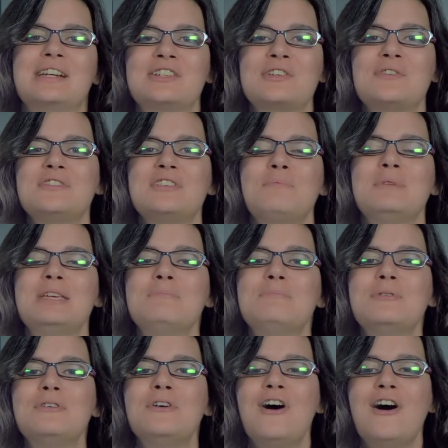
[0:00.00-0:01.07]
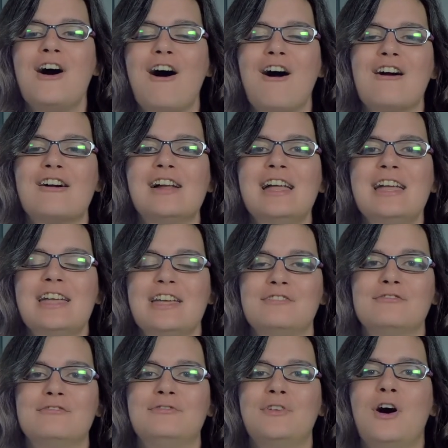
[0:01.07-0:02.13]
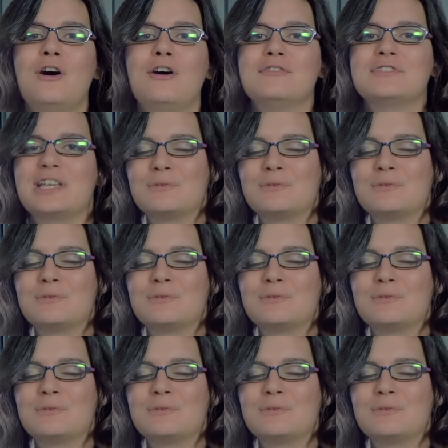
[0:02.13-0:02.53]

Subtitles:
It shows that people are involved